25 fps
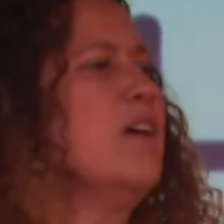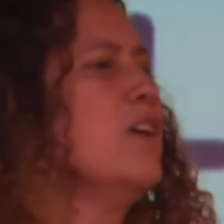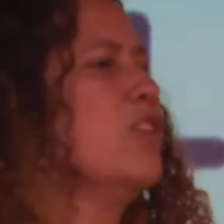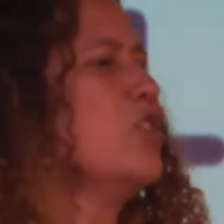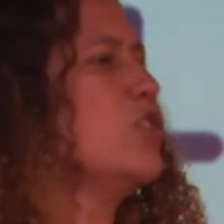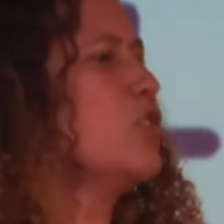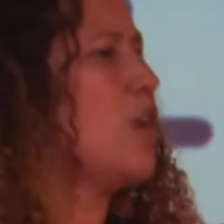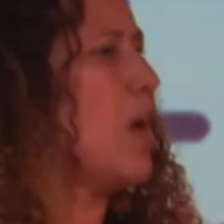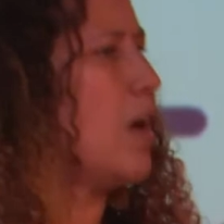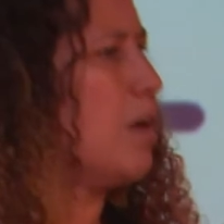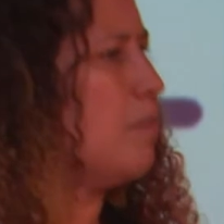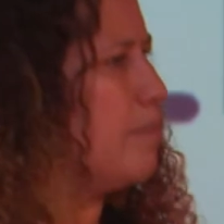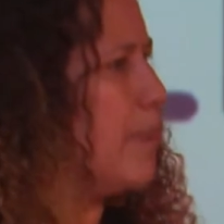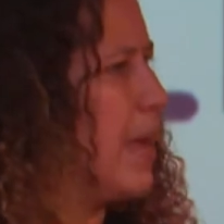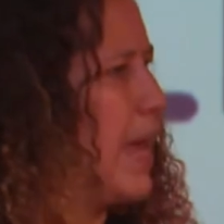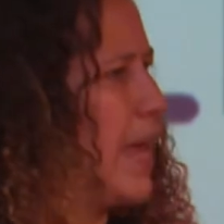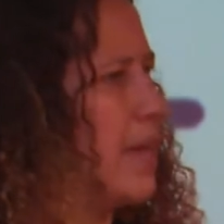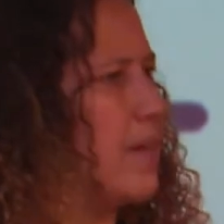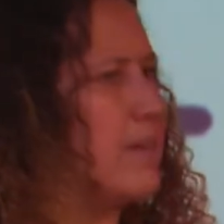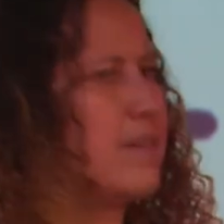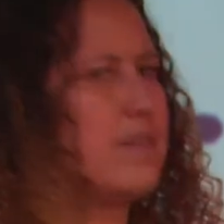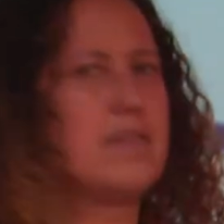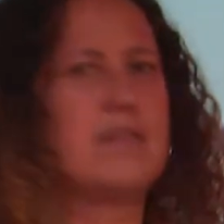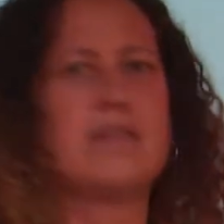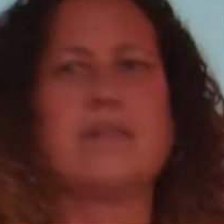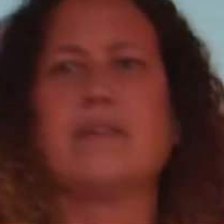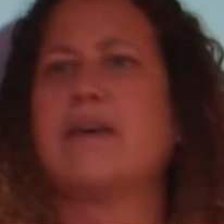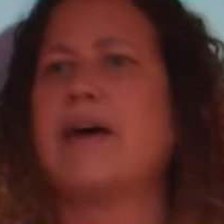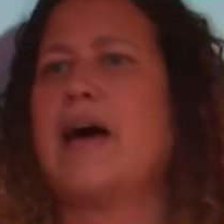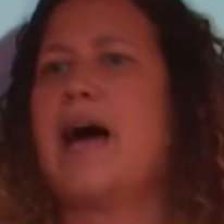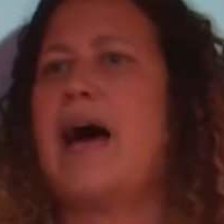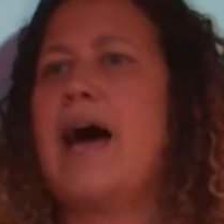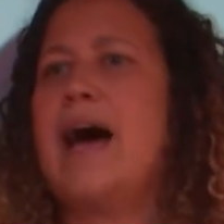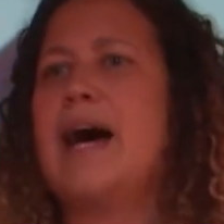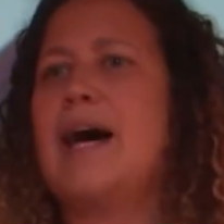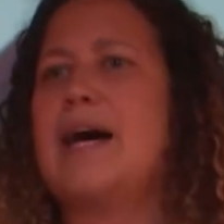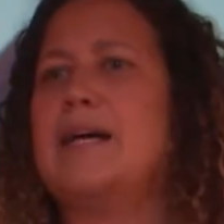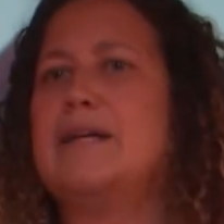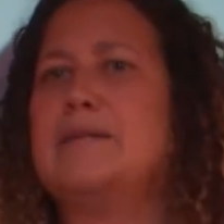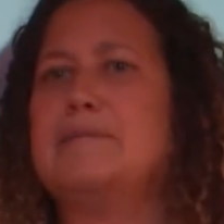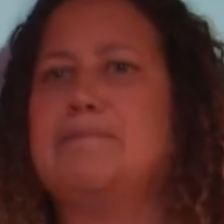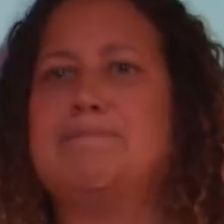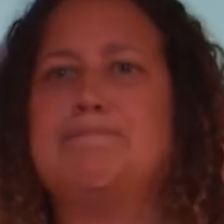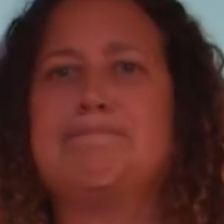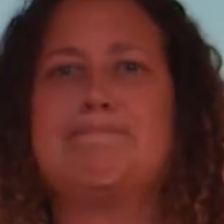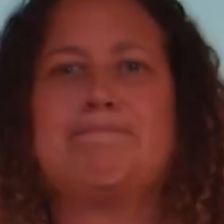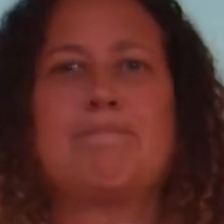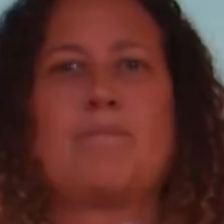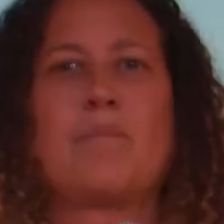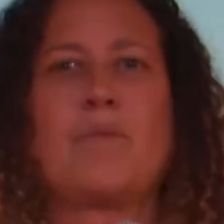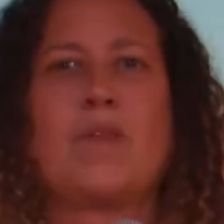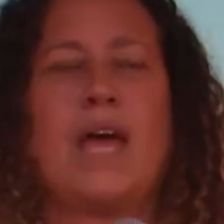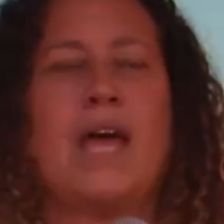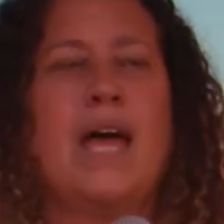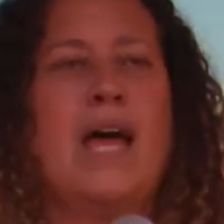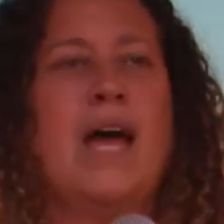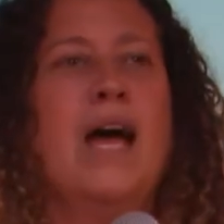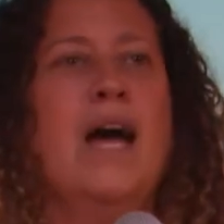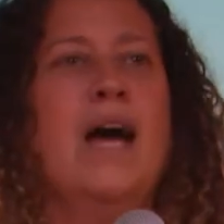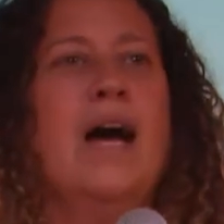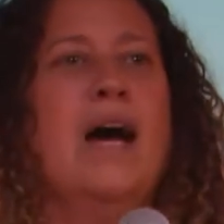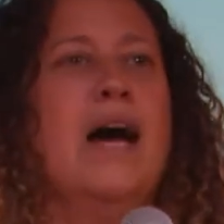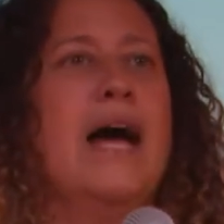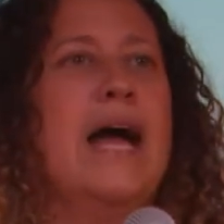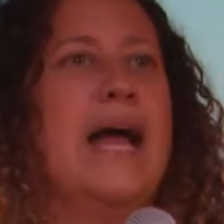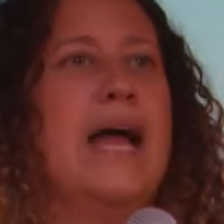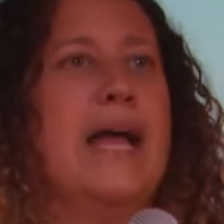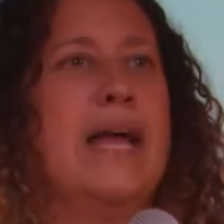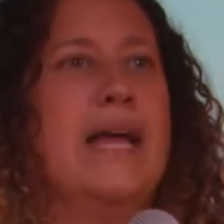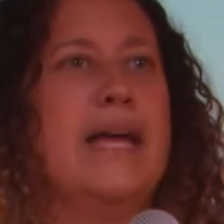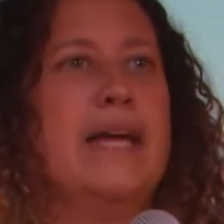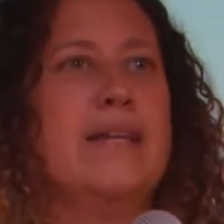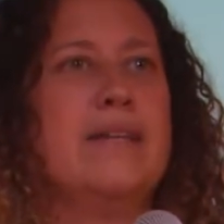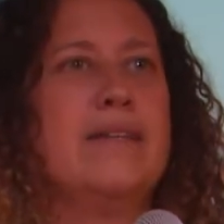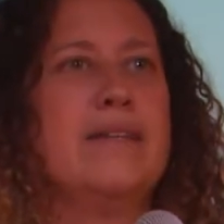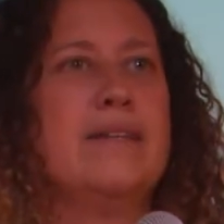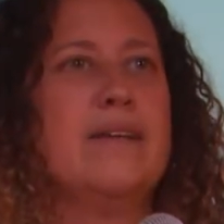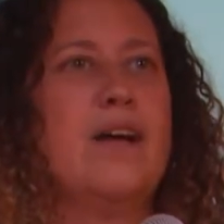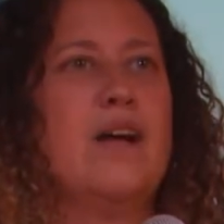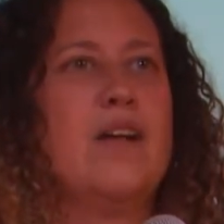job banks, and